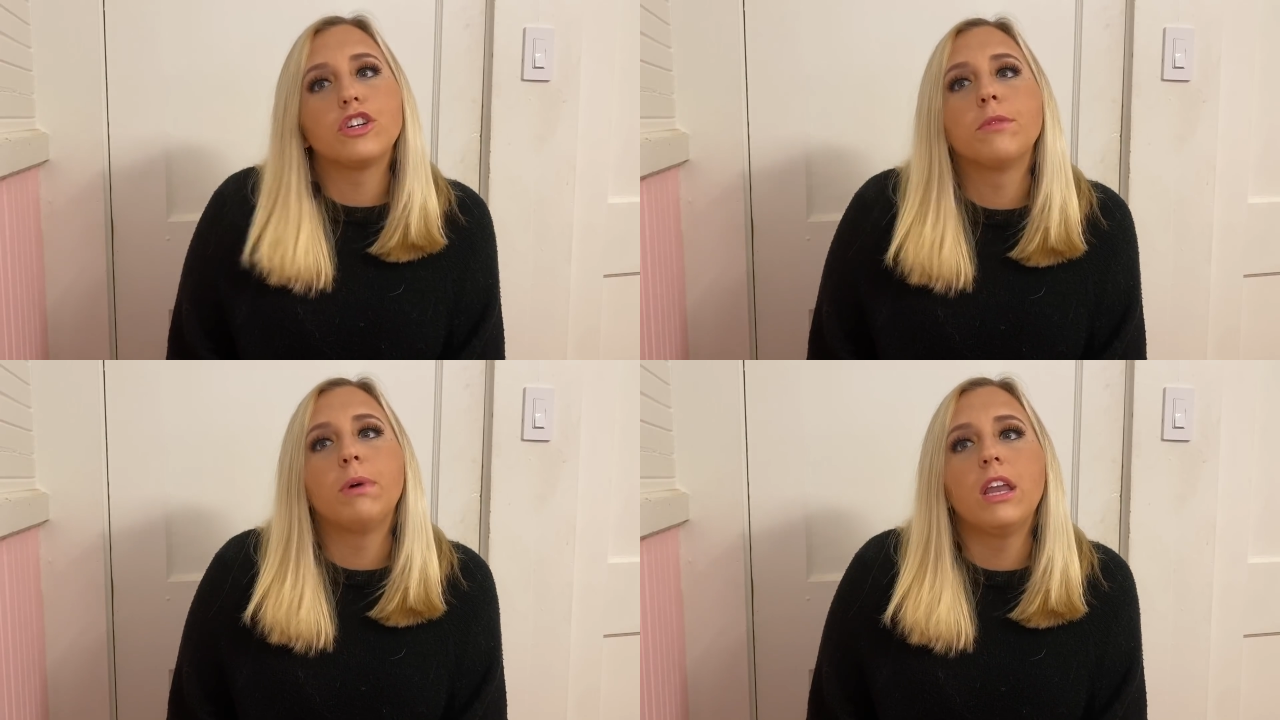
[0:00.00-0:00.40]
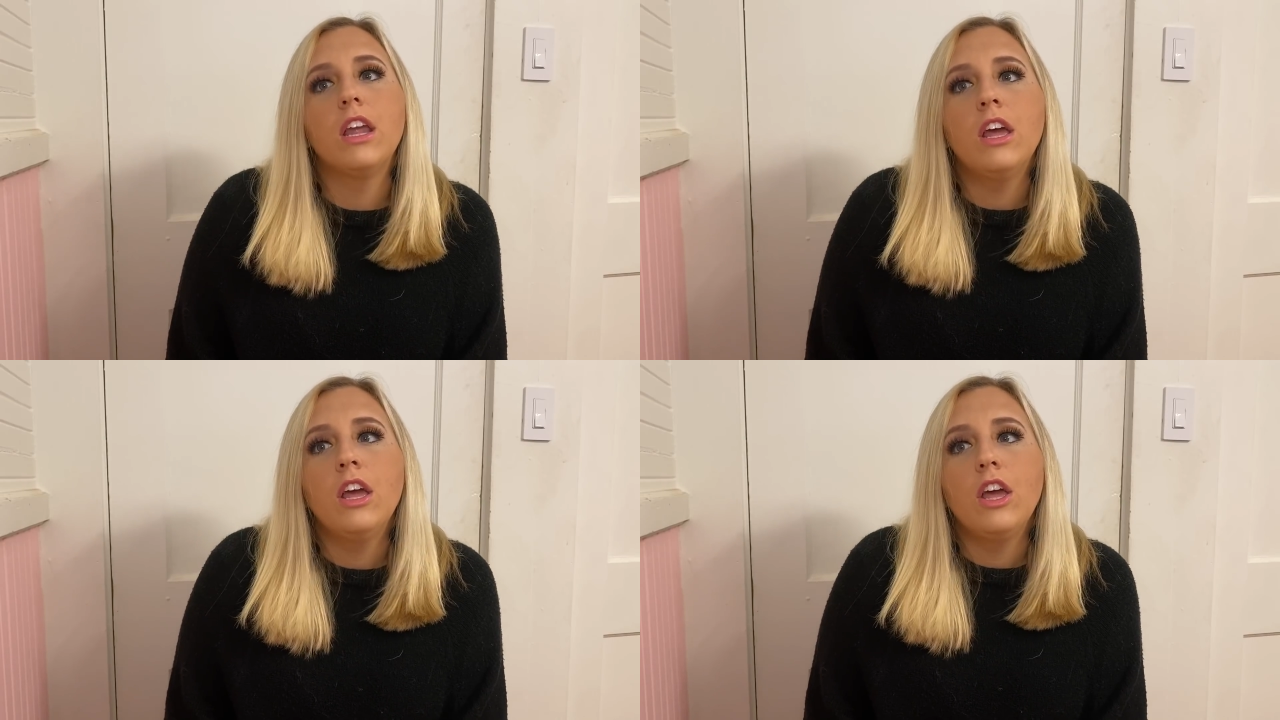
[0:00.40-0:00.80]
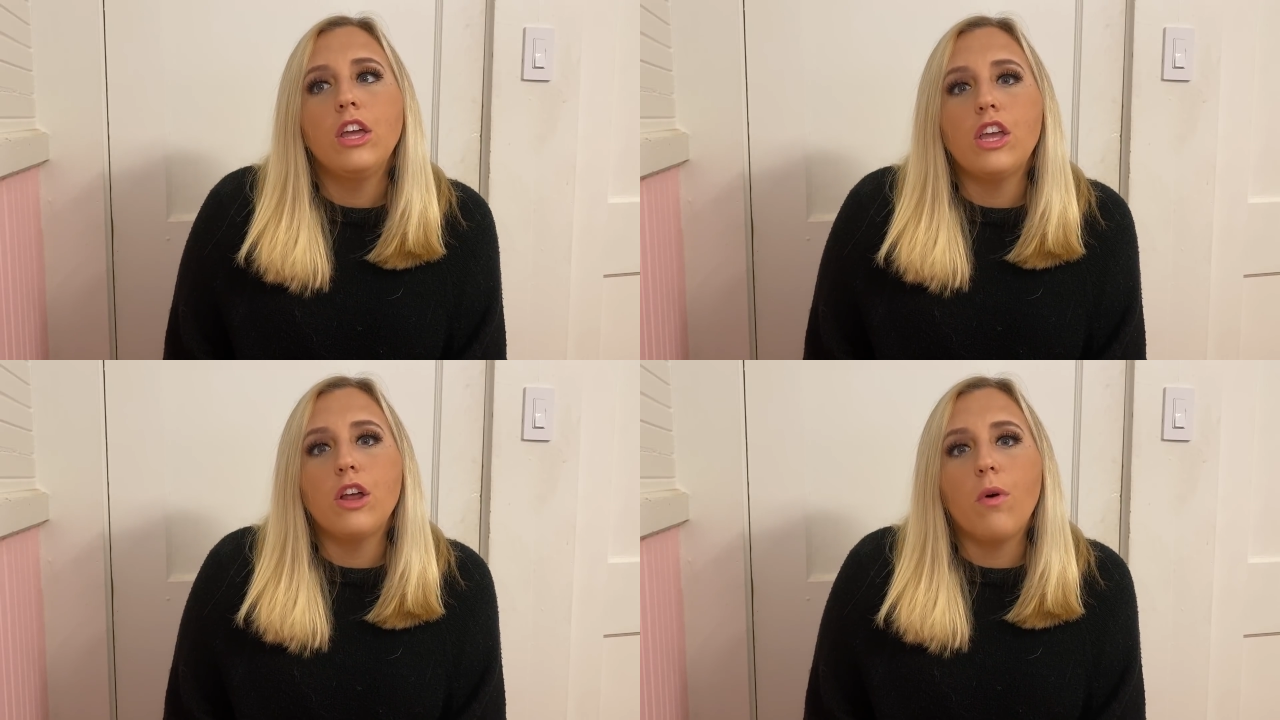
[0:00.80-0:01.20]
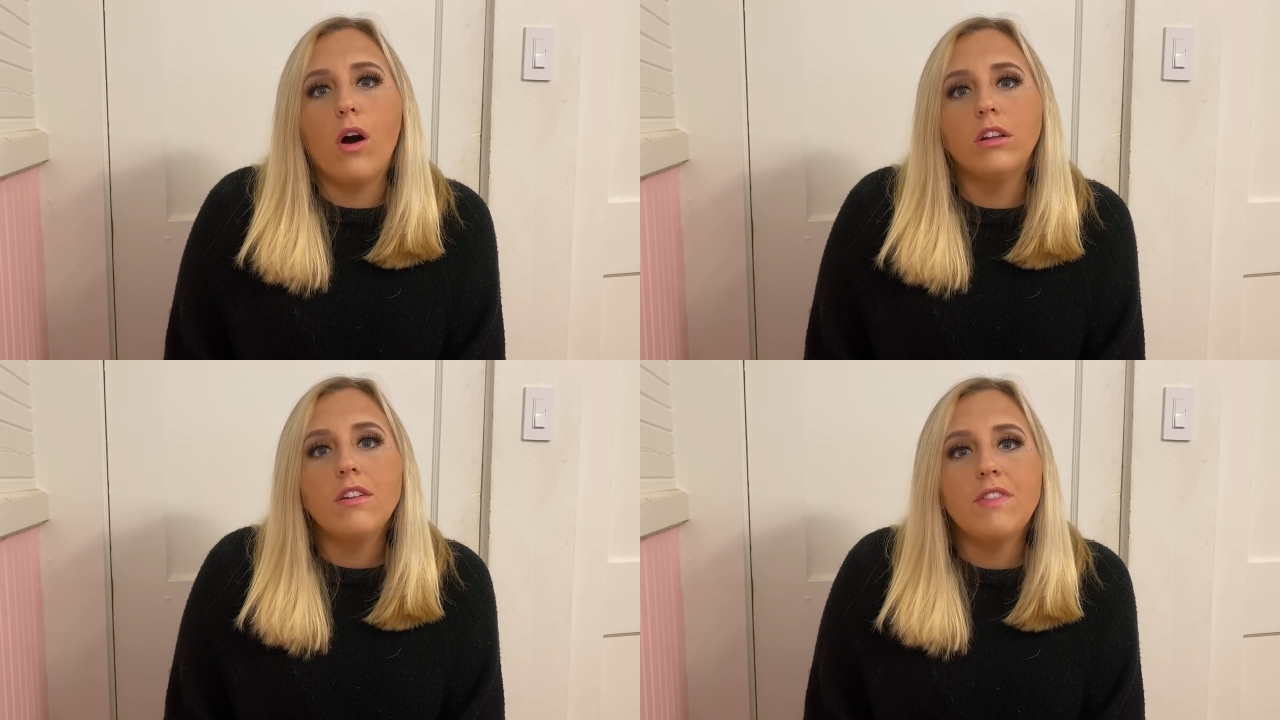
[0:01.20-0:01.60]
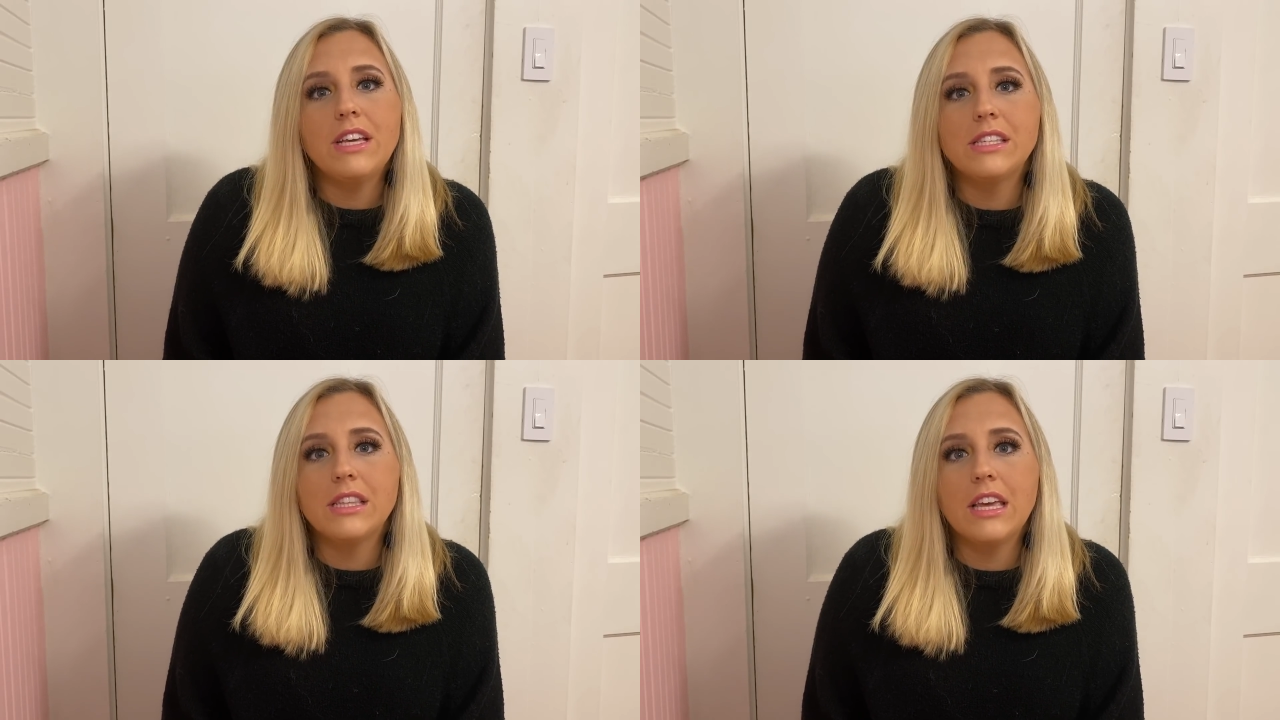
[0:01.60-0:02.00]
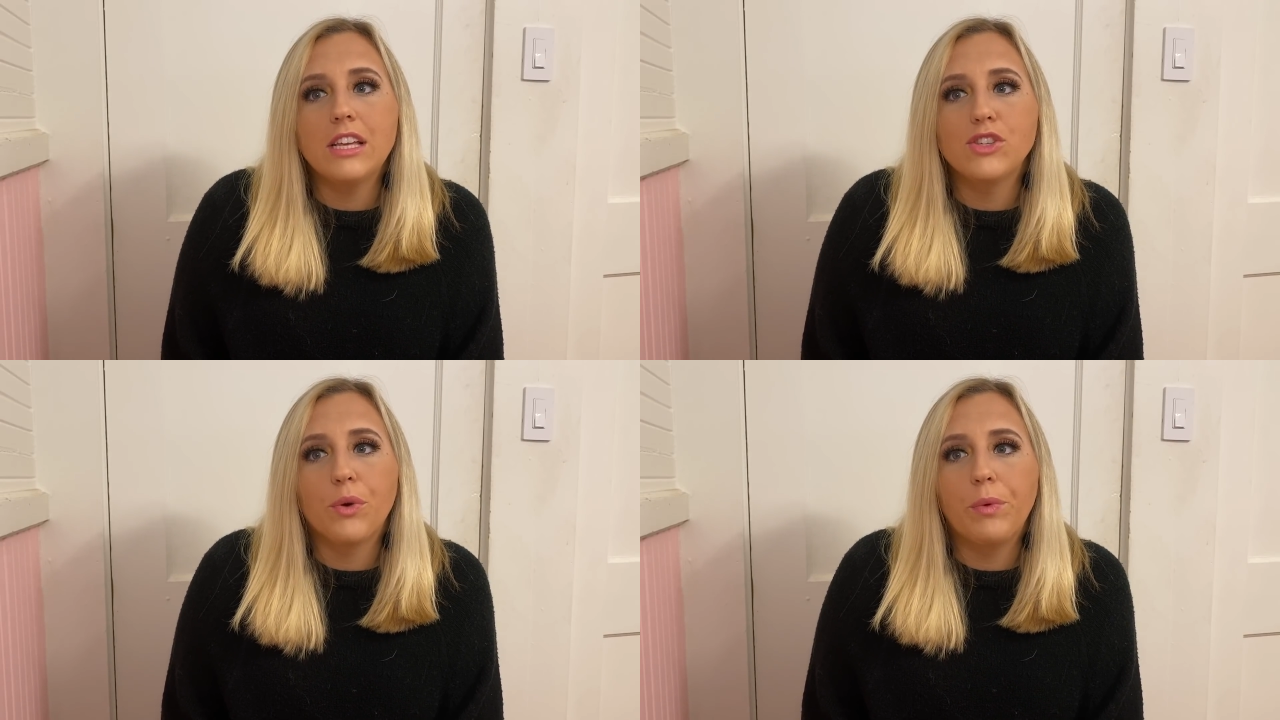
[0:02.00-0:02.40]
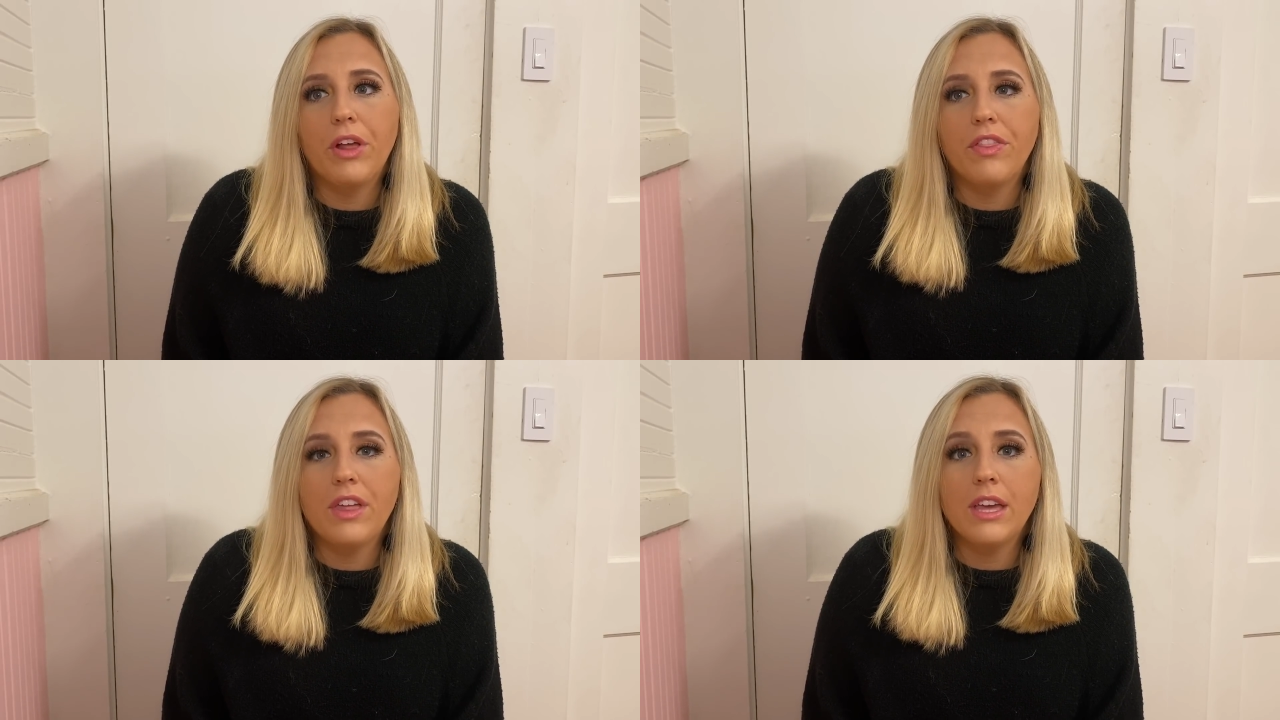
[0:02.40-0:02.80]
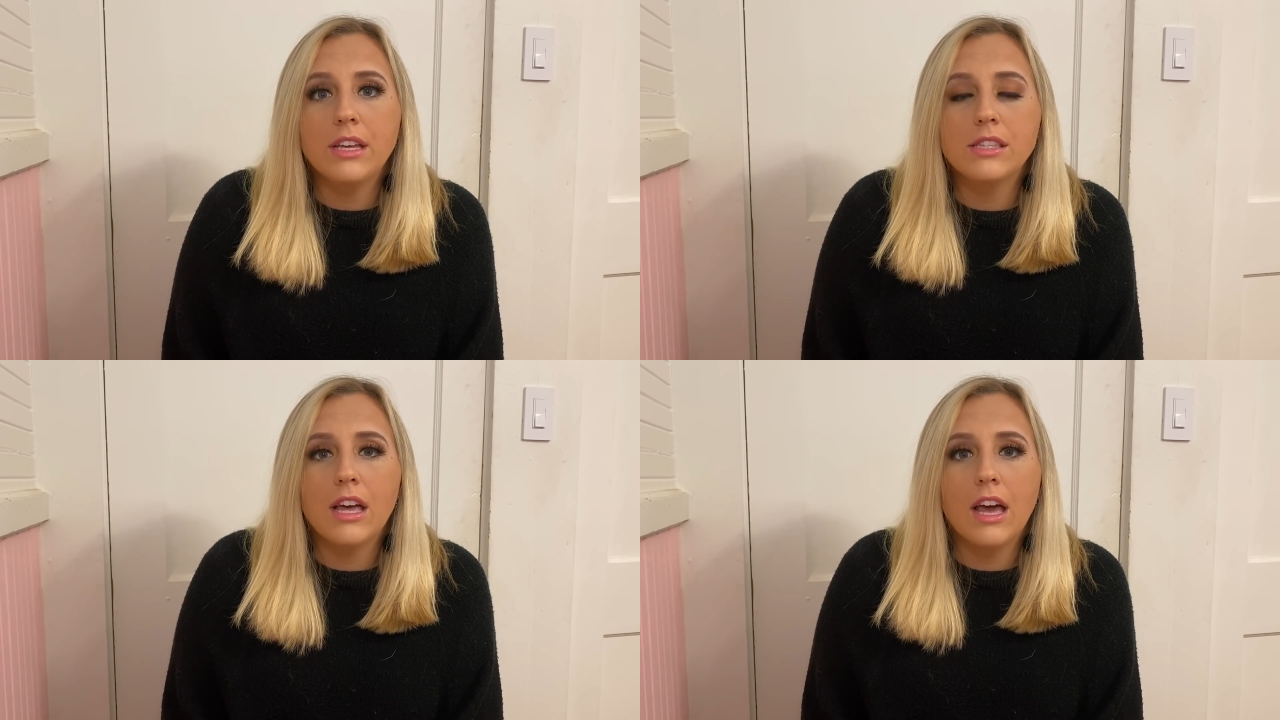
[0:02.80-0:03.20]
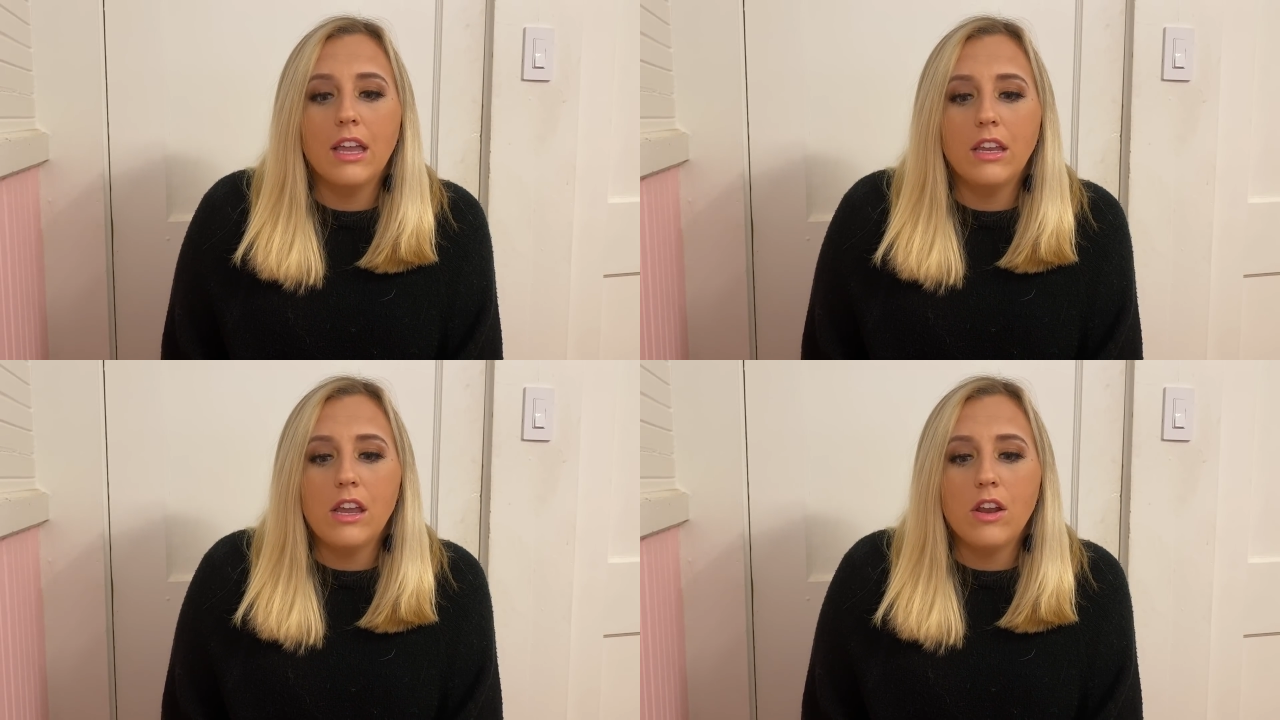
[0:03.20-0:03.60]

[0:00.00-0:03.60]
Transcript: but all of these things are real things that,